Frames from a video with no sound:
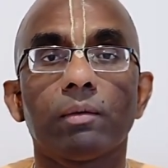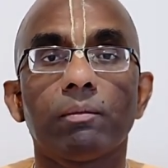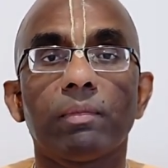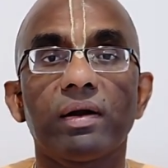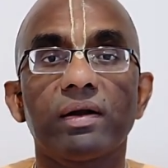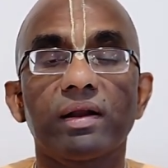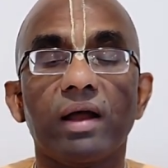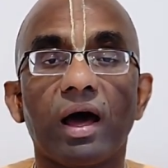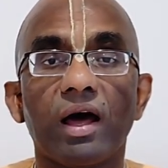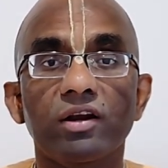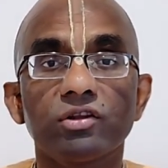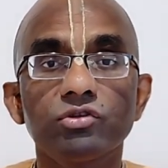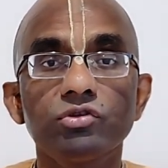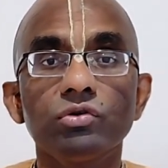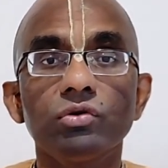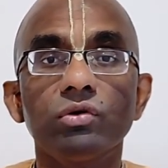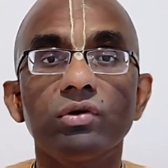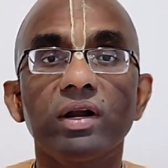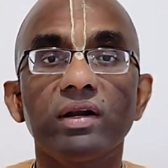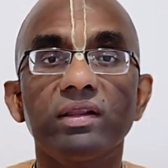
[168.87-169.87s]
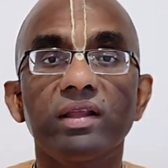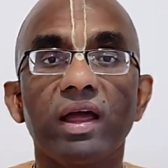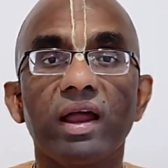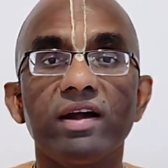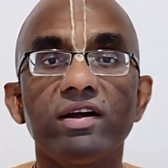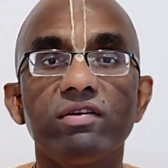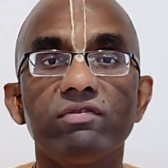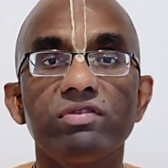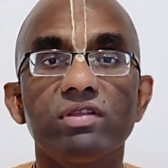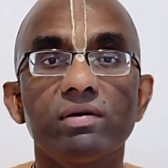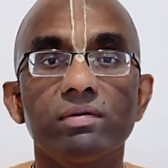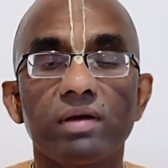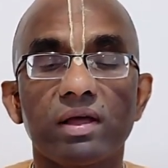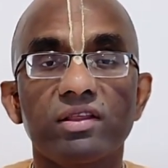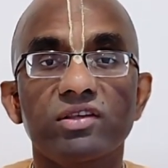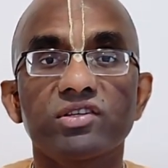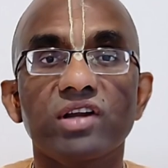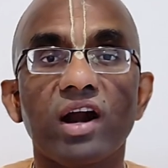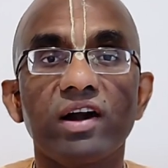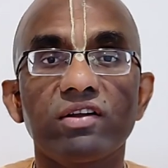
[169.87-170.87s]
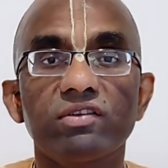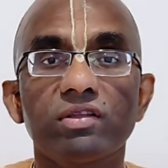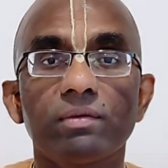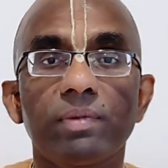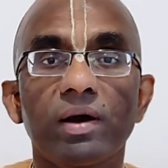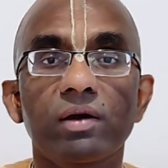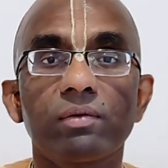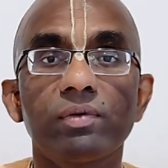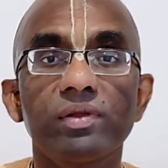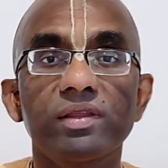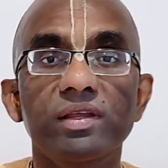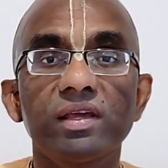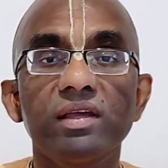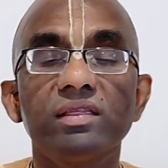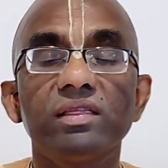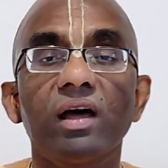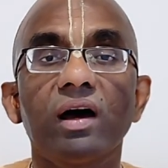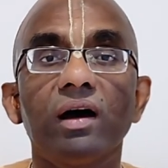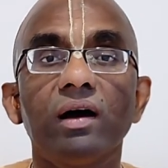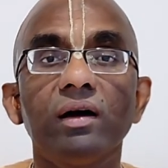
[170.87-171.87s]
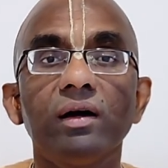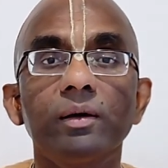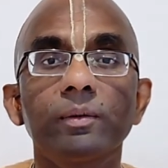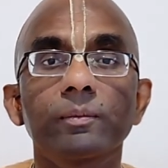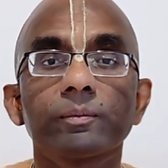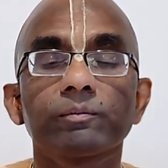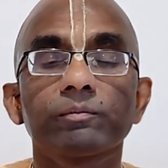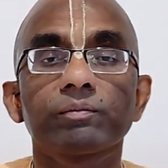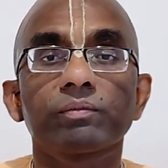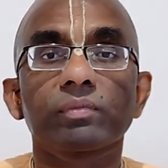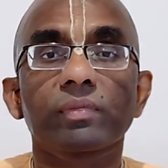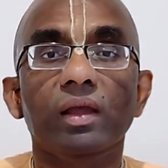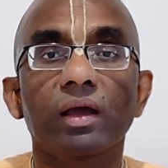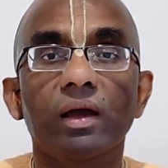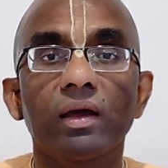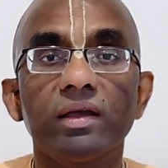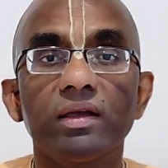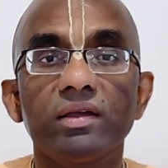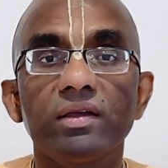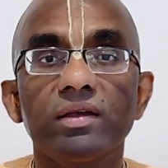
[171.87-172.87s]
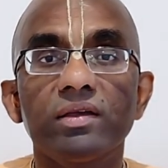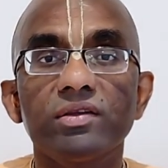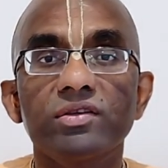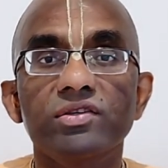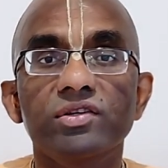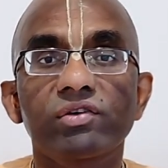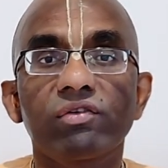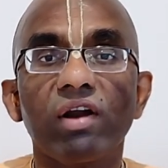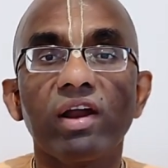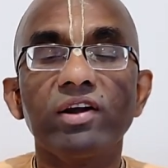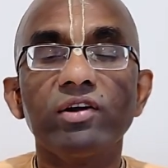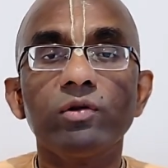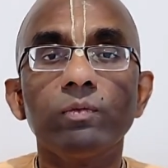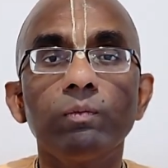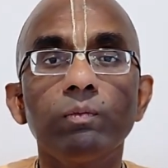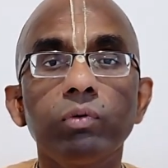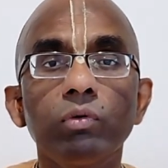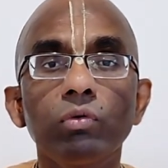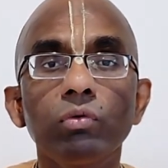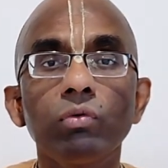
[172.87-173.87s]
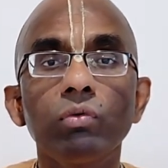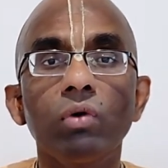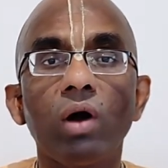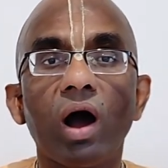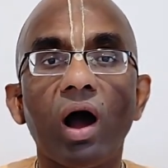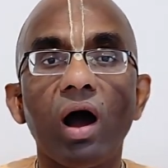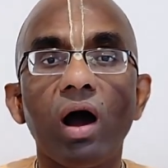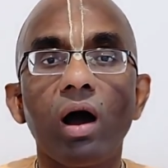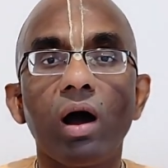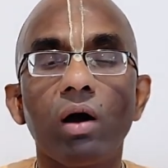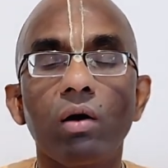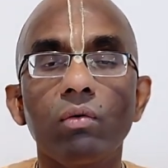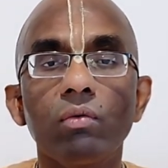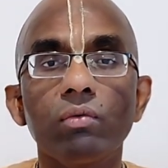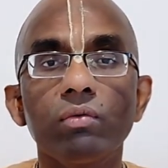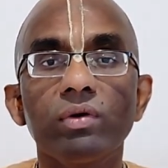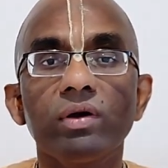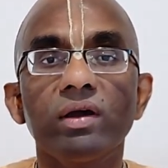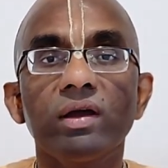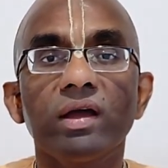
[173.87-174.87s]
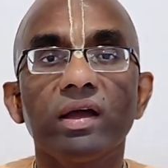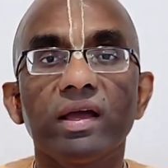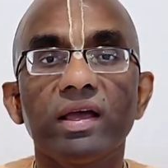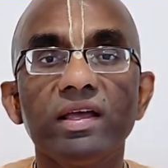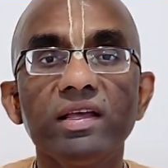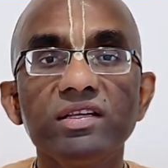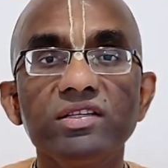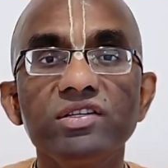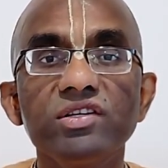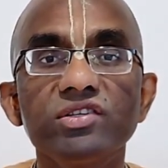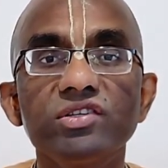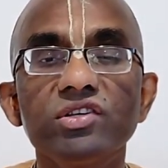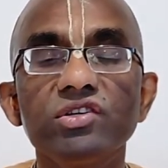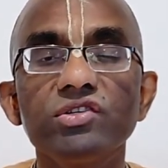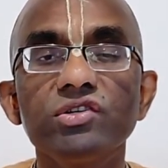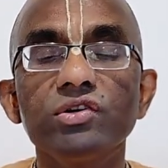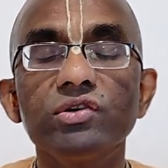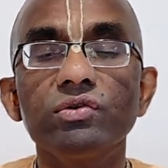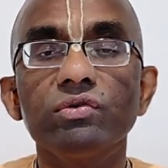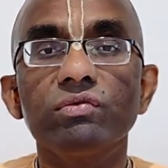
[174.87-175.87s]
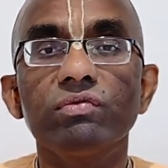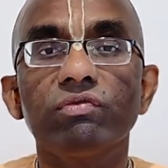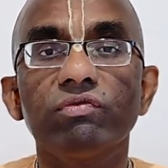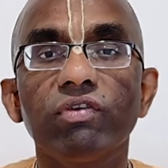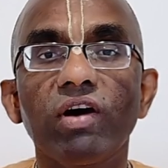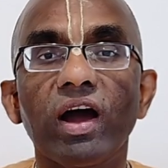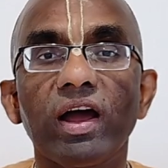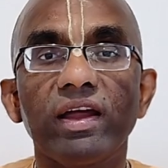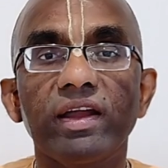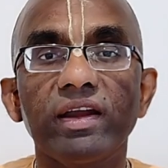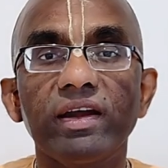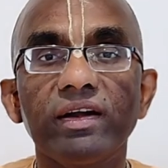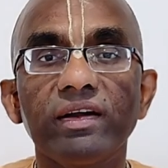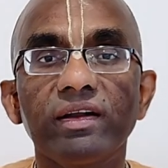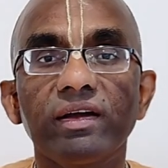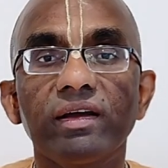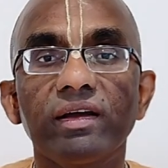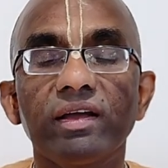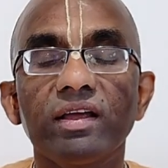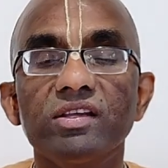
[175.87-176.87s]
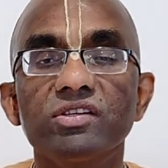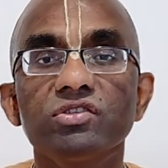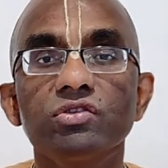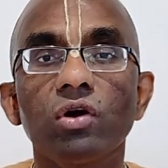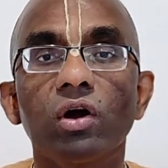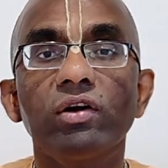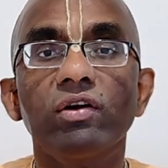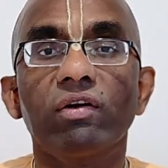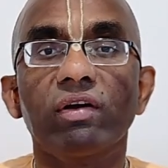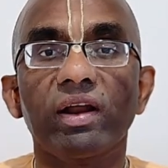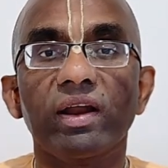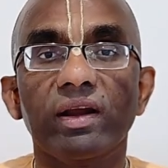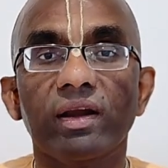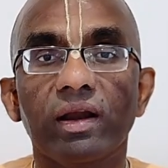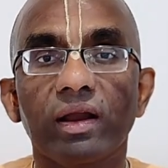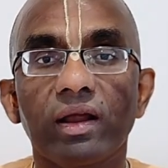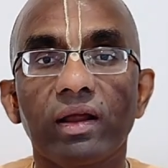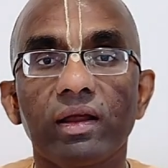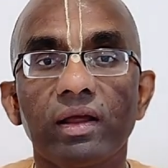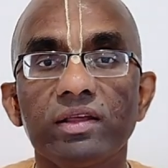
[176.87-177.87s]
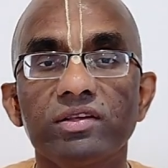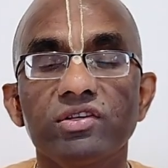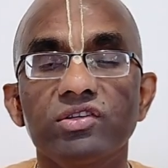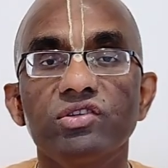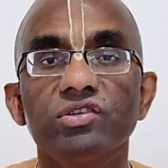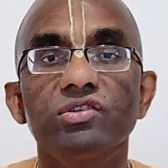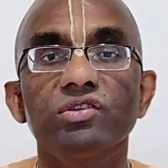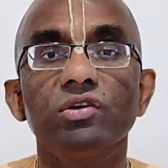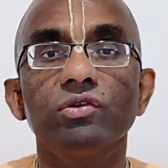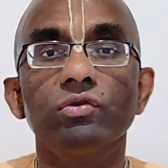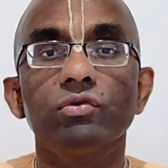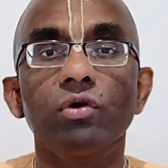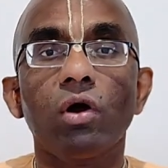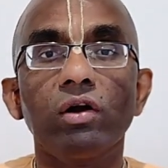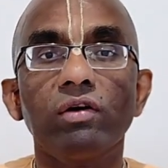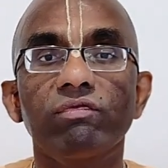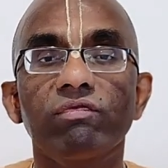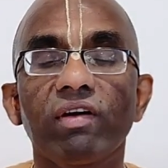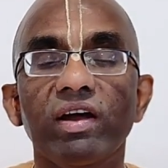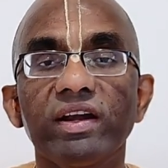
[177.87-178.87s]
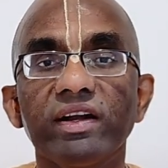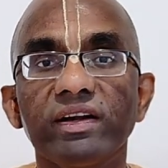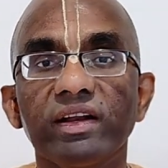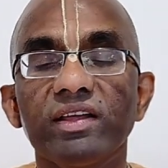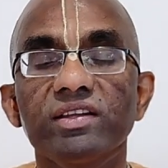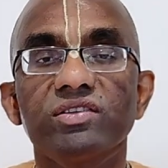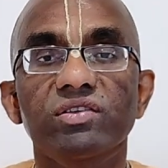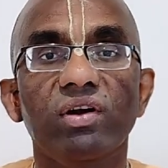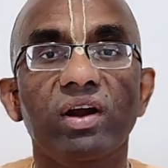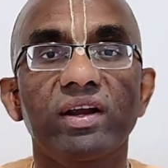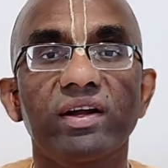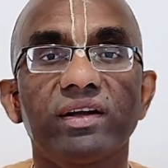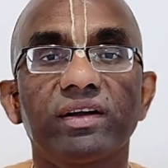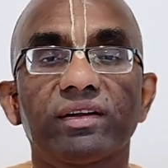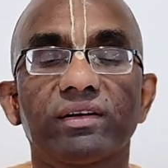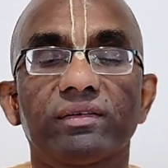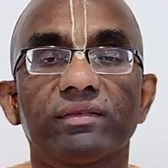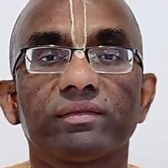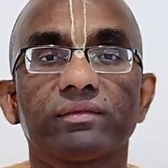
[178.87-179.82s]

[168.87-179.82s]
But Arjuna, at the start of the Bhagavad Gita, is trying to prove how his decision to fight is not right. His decision to not fight is right.